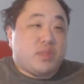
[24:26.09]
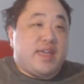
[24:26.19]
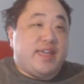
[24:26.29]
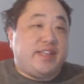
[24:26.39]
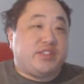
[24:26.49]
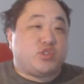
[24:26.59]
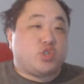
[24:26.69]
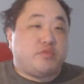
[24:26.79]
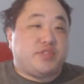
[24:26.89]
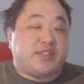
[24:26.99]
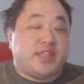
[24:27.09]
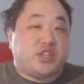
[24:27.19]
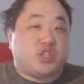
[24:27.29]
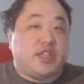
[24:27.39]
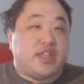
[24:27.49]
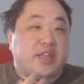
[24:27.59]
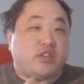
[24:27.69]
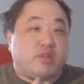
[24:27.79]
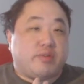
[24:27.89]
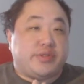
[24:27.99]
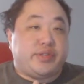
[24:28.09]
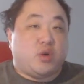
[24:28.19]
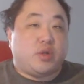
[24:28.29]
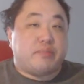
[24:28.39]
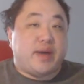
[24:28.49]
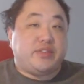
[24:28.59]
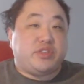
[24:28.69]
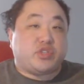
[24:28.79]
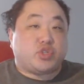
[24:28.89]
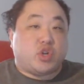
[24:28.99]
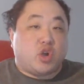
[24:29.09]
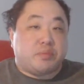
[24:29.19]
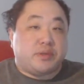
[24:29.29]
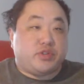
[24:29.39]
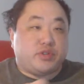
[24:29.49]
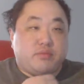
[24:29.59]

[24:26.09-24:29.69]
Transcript: he deserves the attention and I clearly don't, and mine's just garbage.